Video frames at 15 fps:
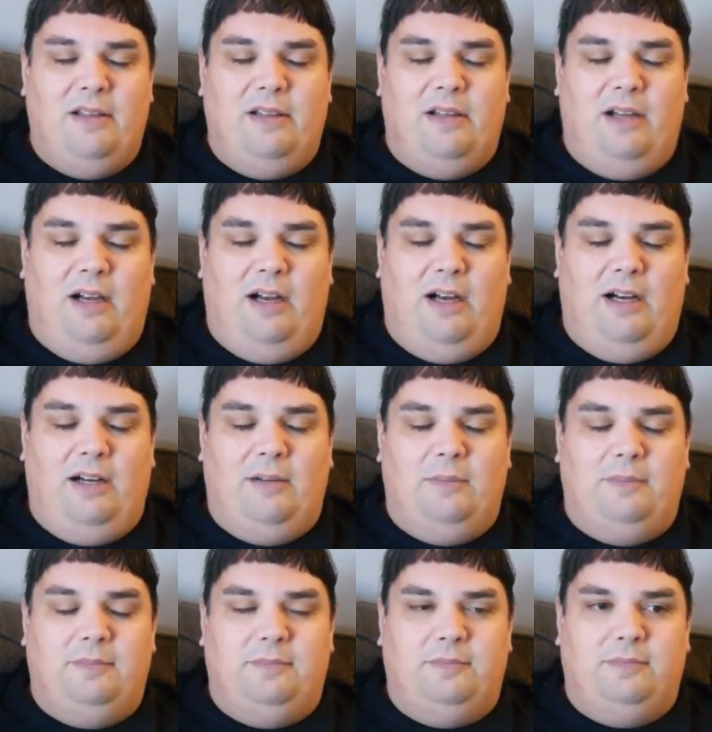
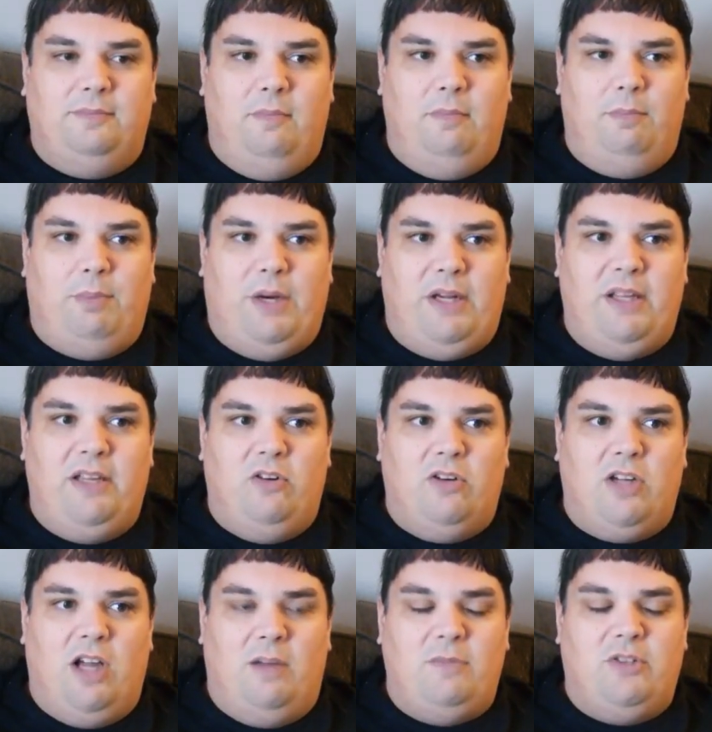Um, but he'll
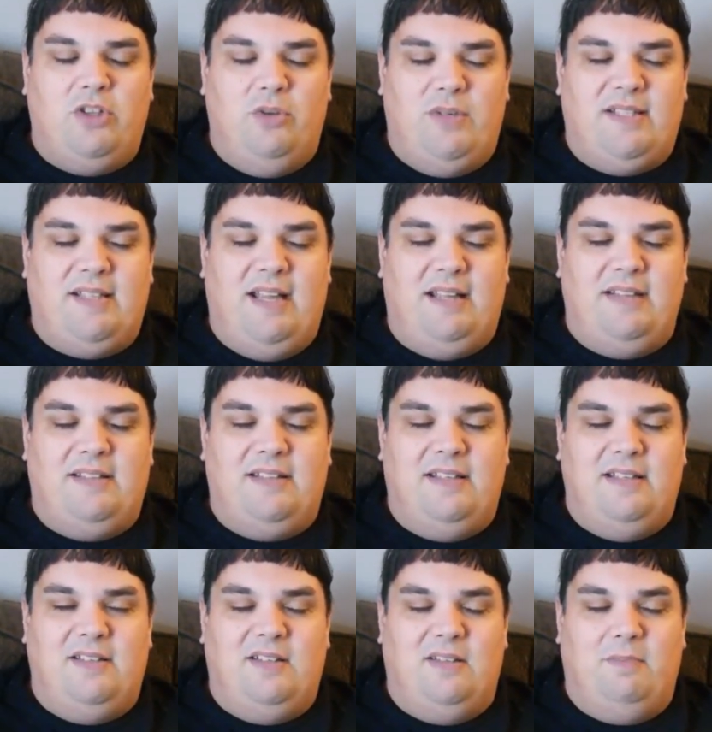come to his
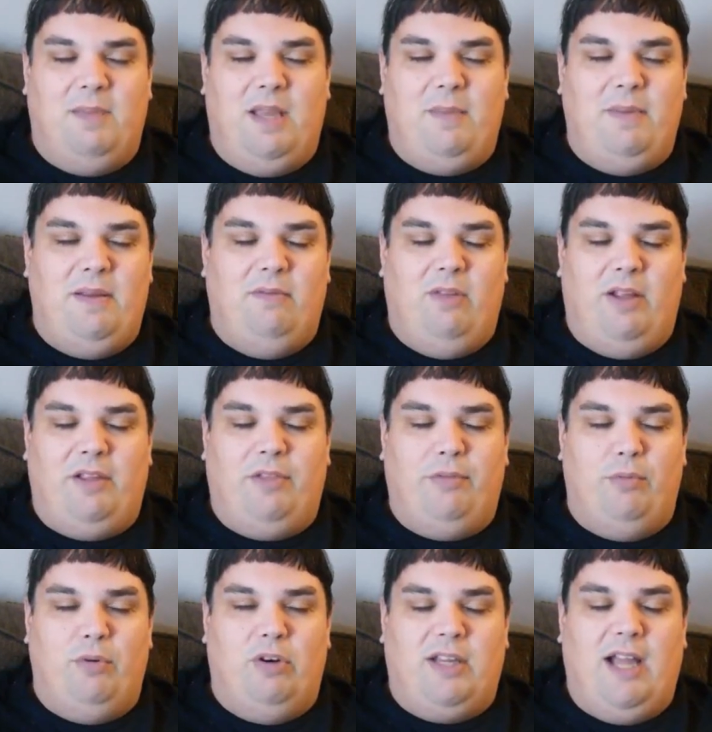senses, maybe like
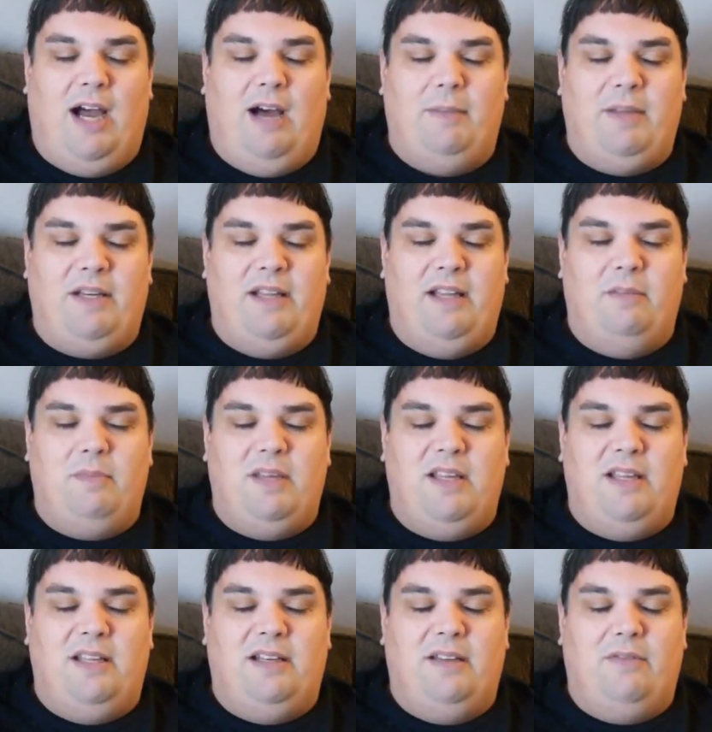through a common
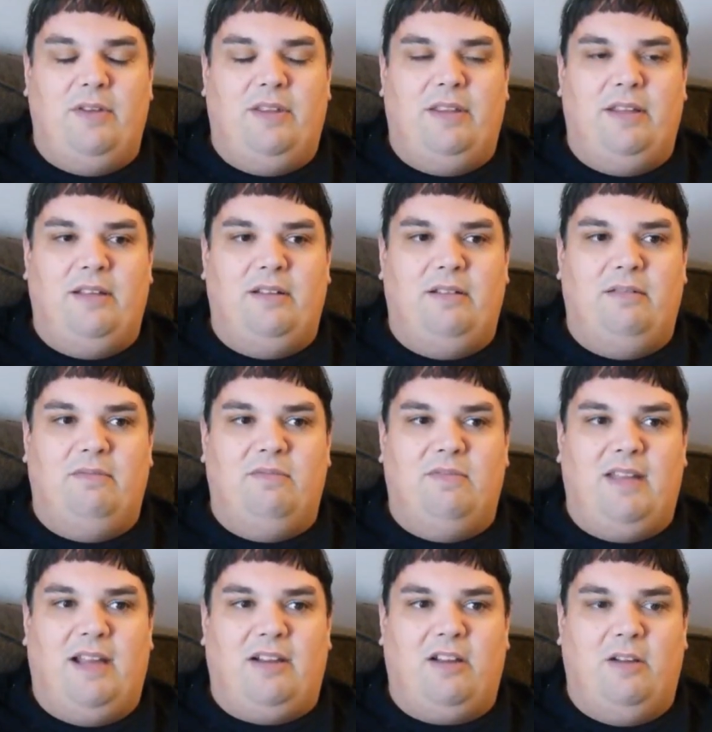enemy and everything
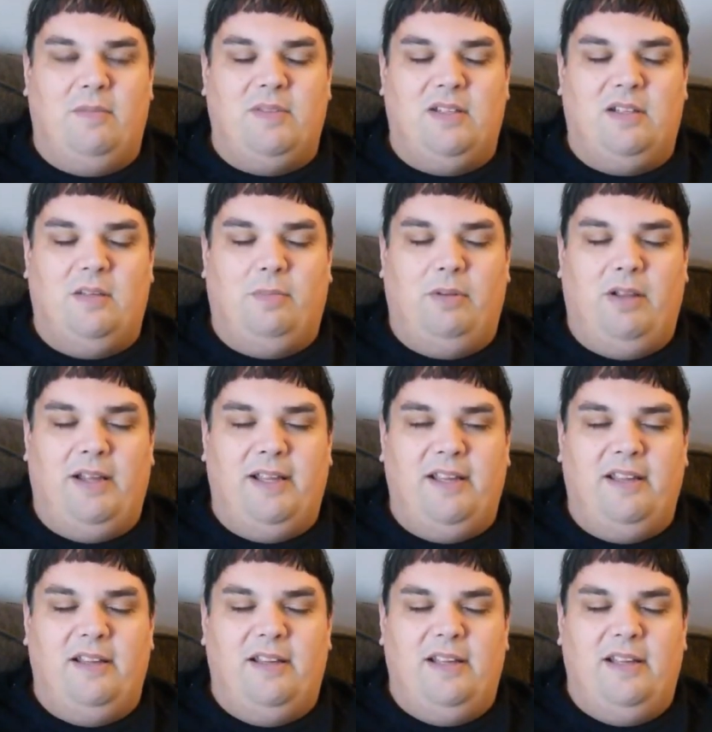that comes into play.